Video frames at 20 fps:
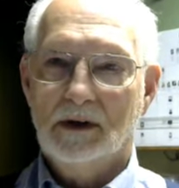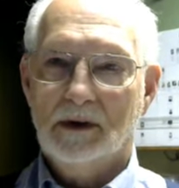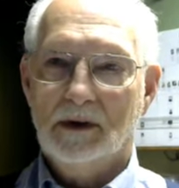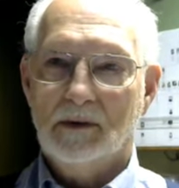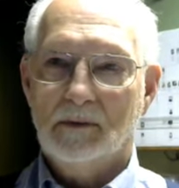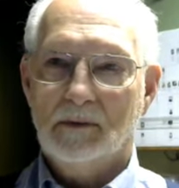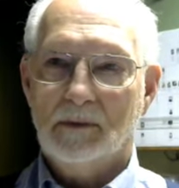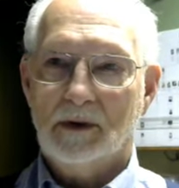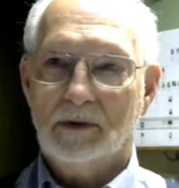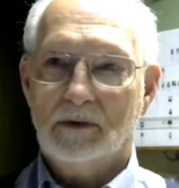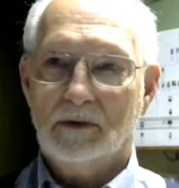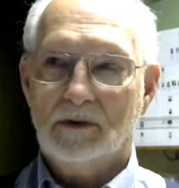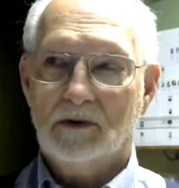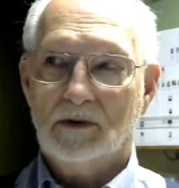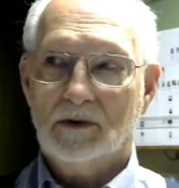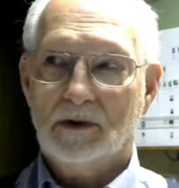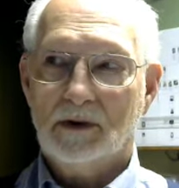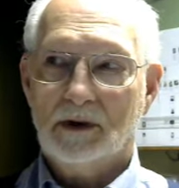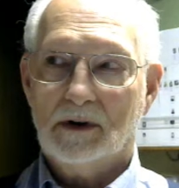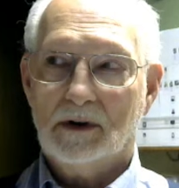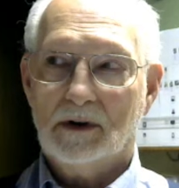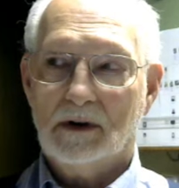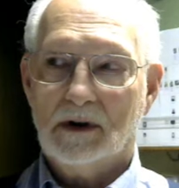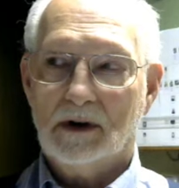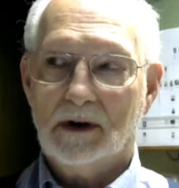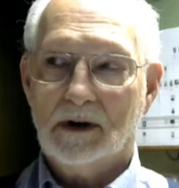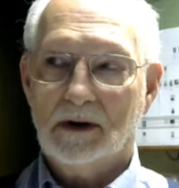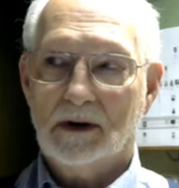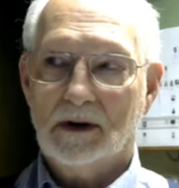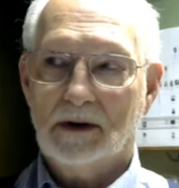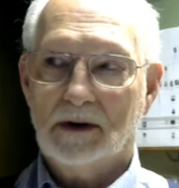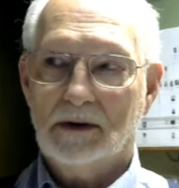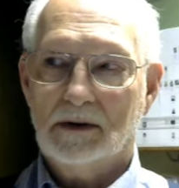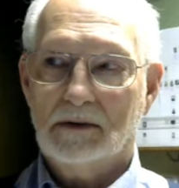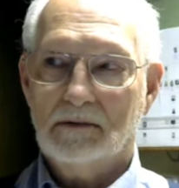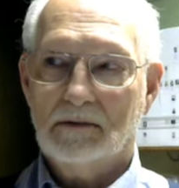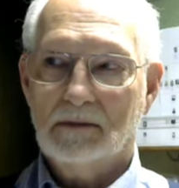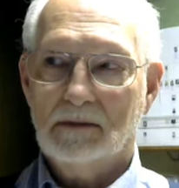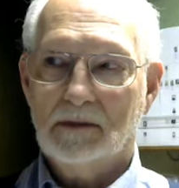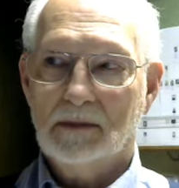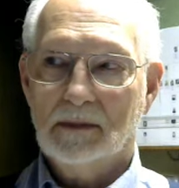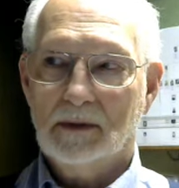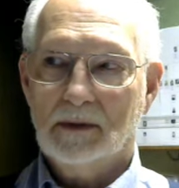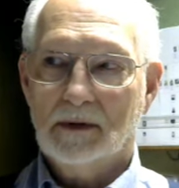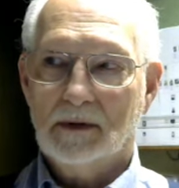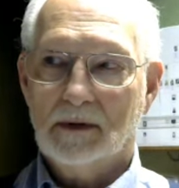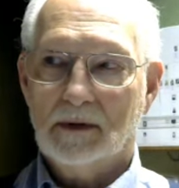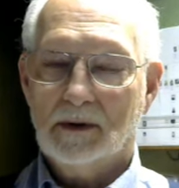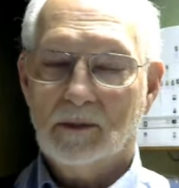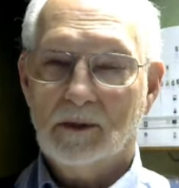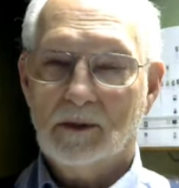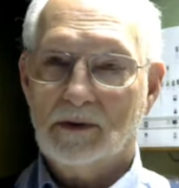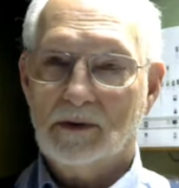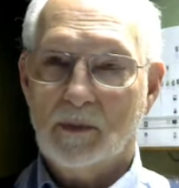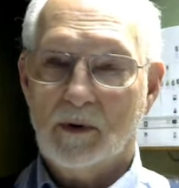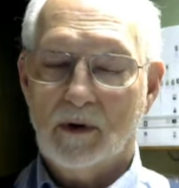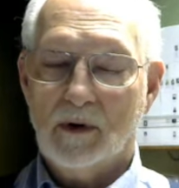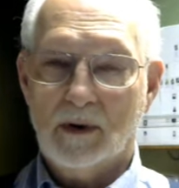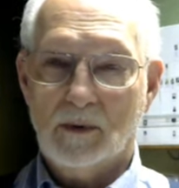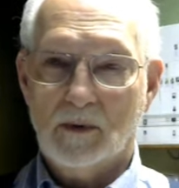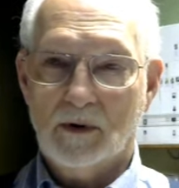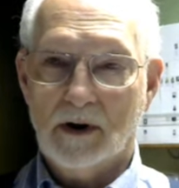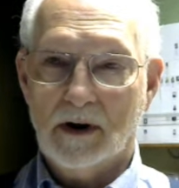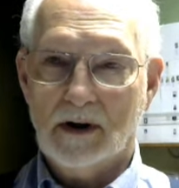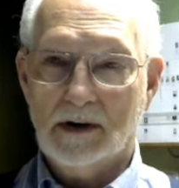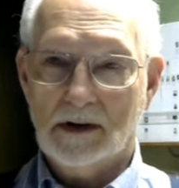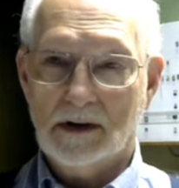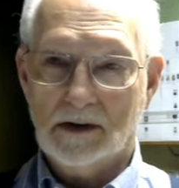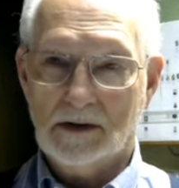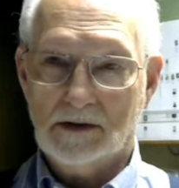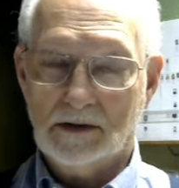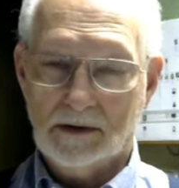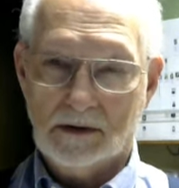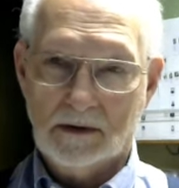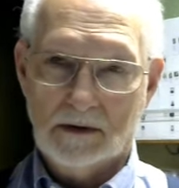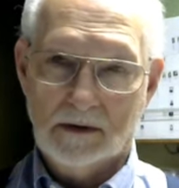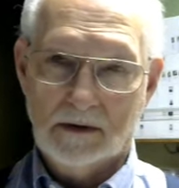But currently I am at the point where I need to